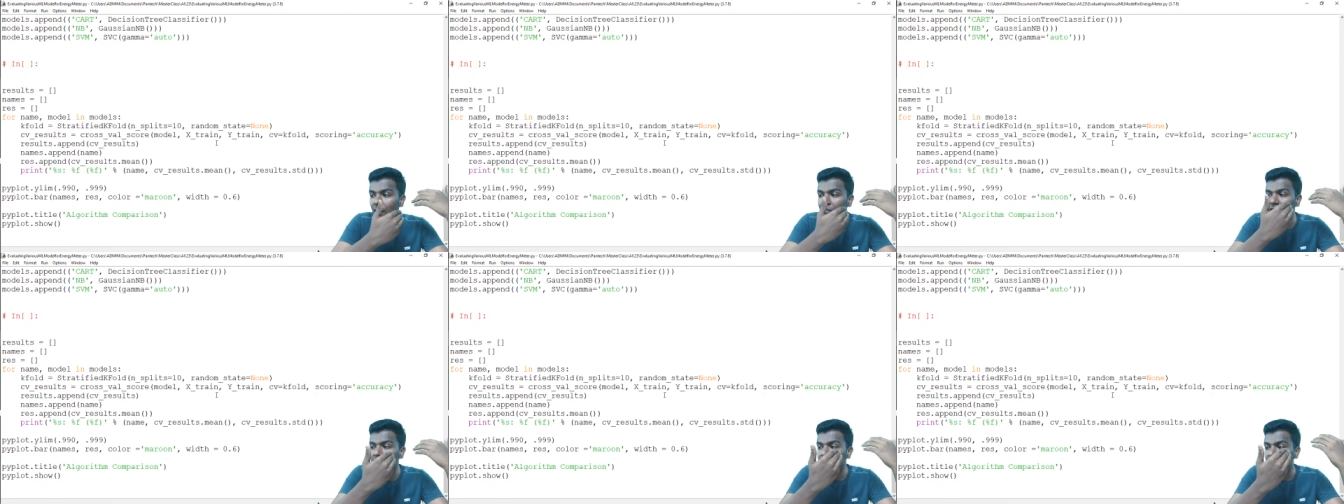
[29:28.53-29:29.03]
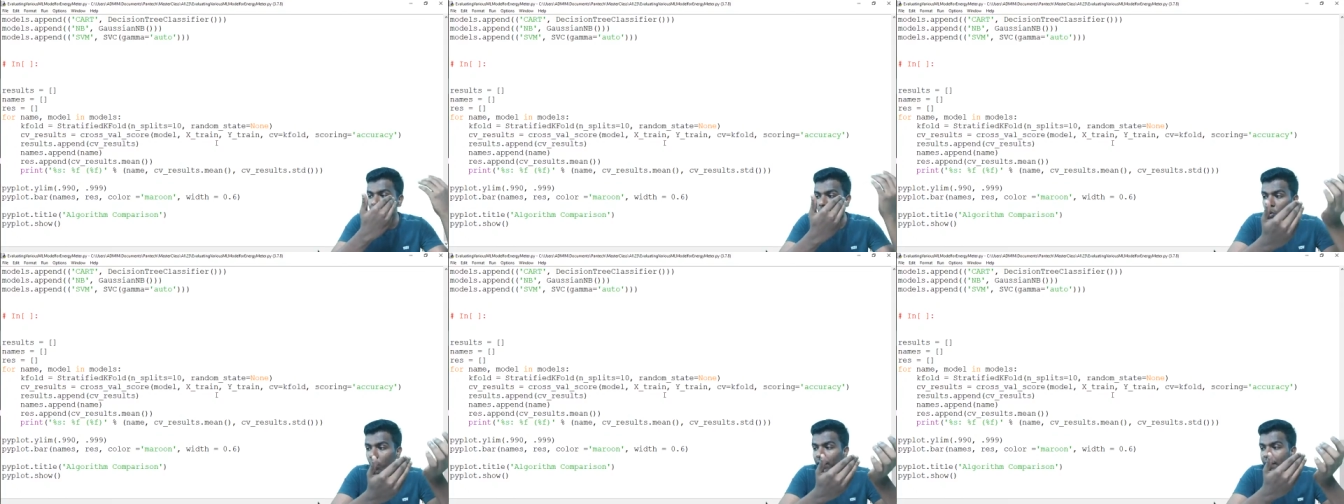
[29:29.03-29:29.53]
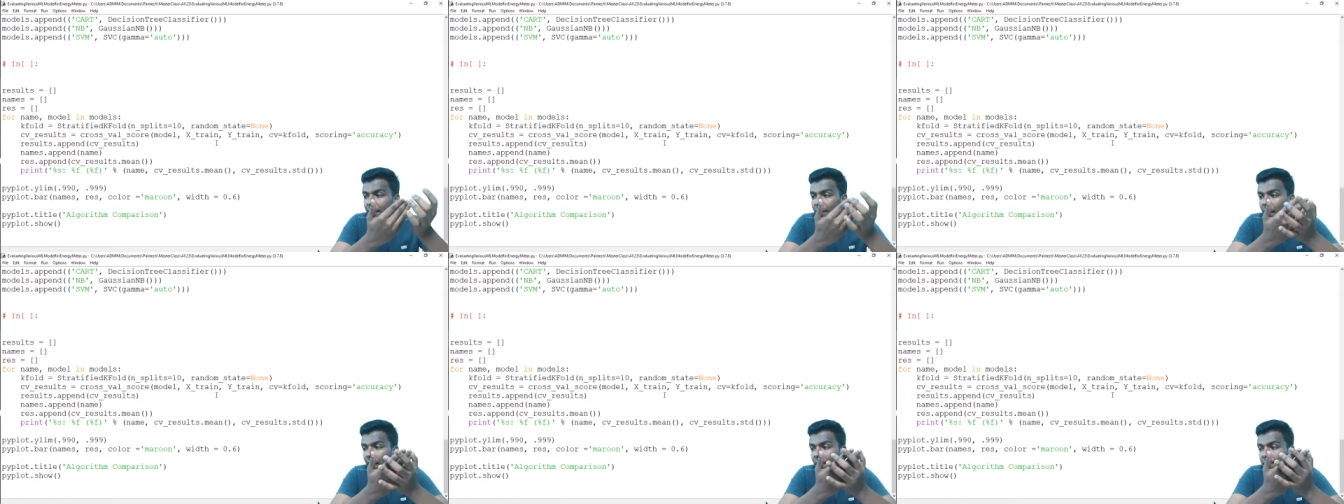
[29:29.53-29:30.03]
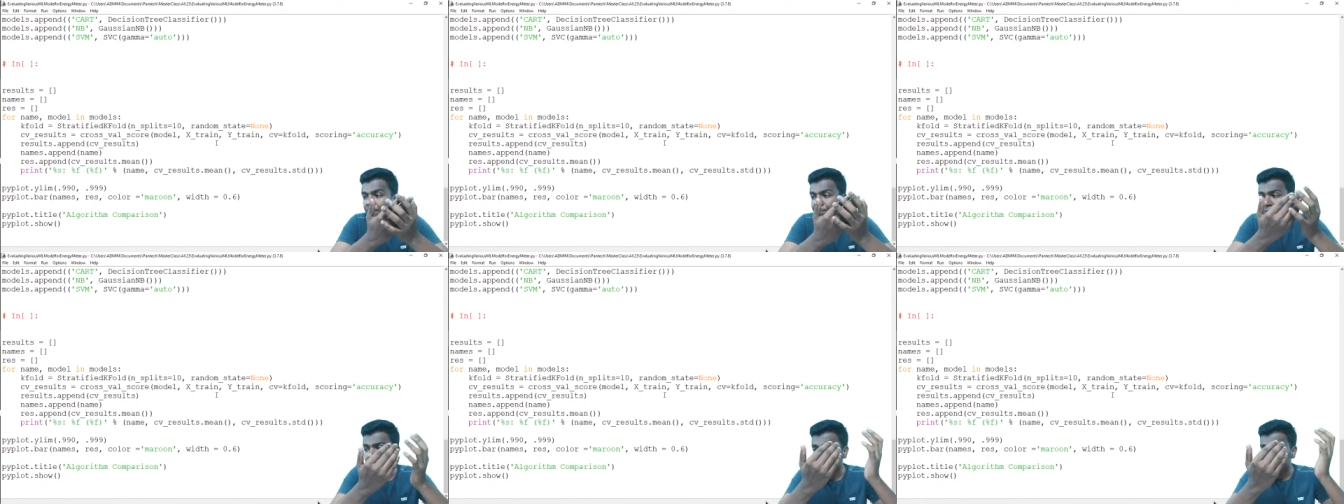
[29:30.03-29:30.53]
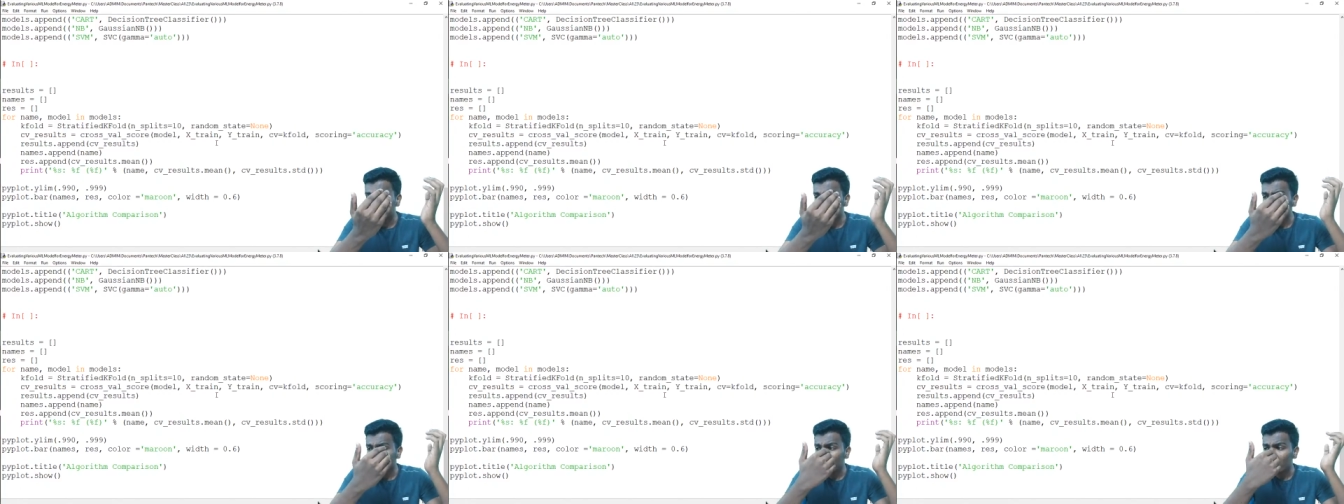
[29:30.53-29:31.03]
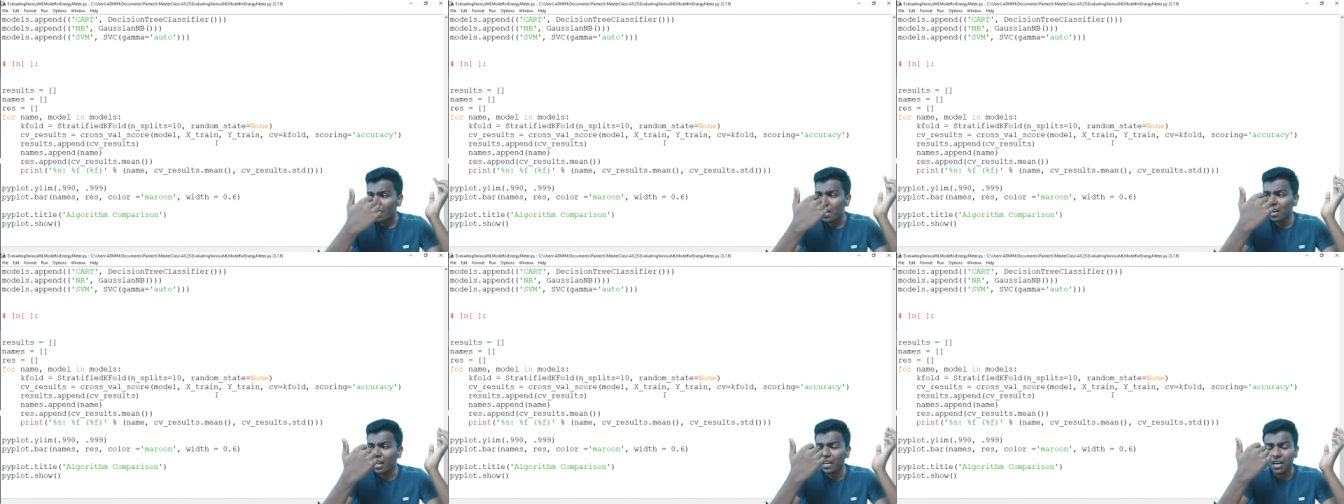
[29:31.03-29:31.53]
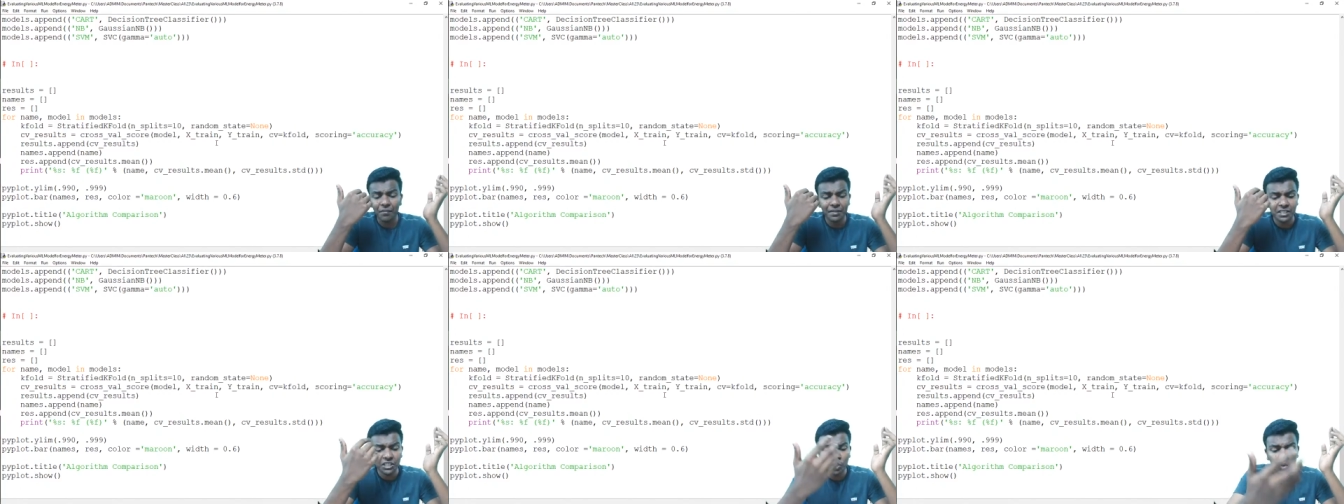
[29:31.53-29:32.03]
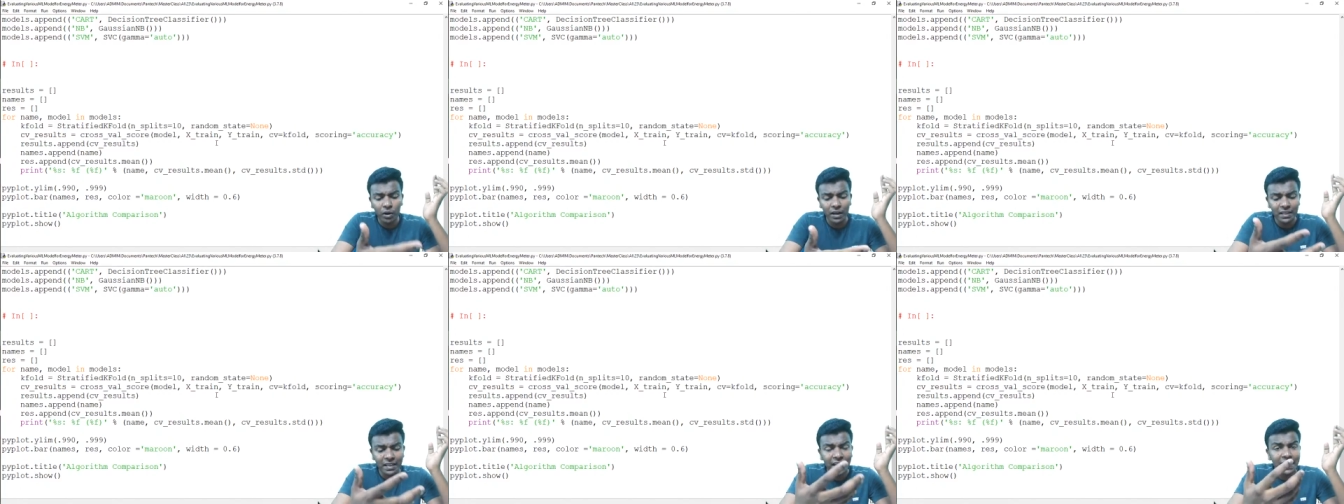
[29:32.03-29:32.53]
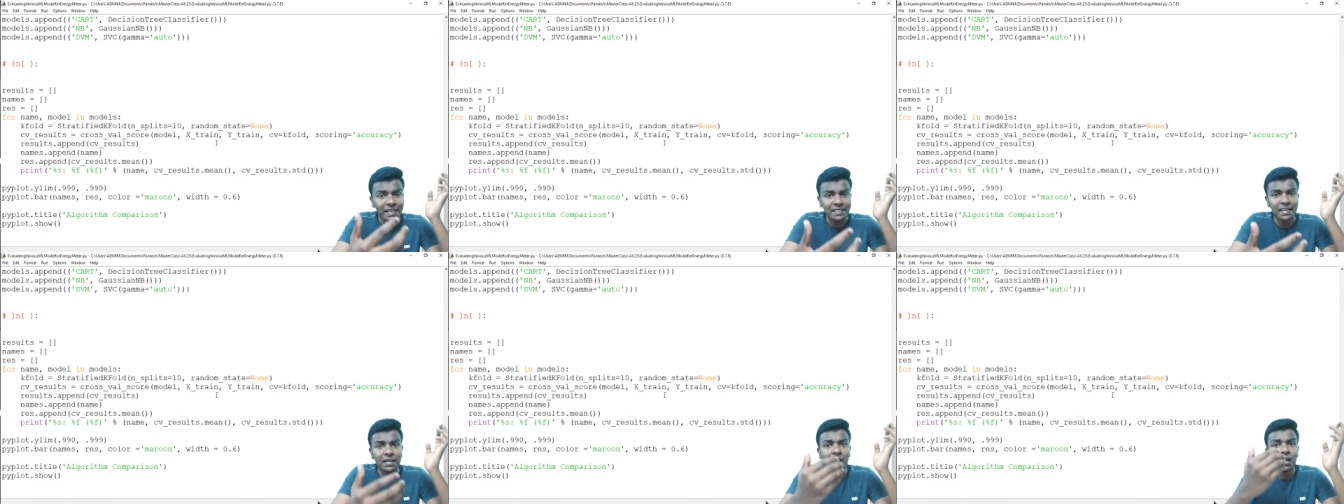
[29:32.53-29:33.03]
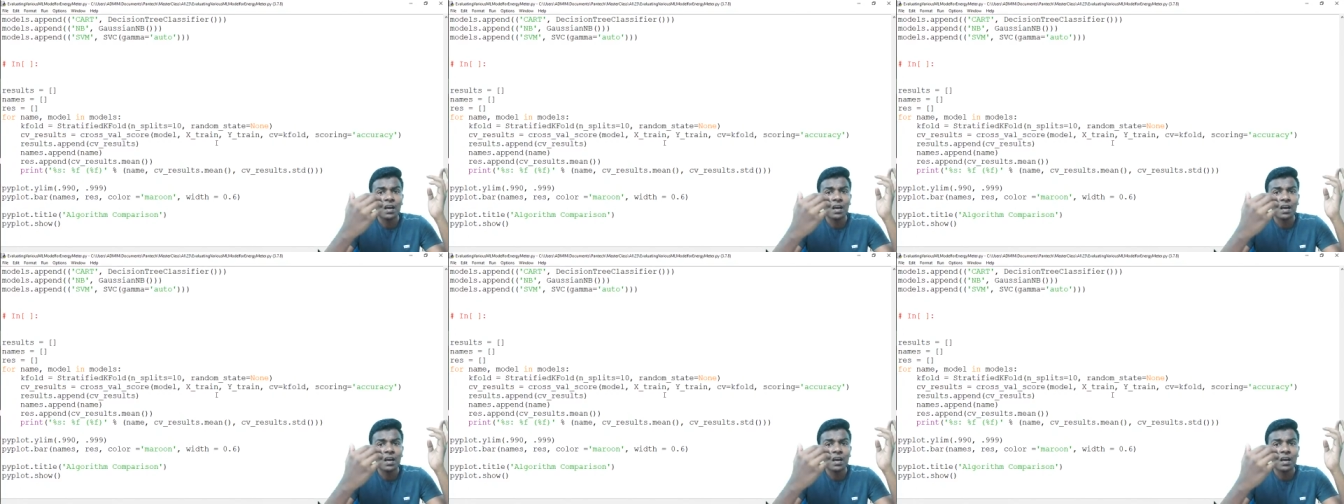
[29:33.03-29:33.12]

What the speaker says: we just loaded like we just loaded the data set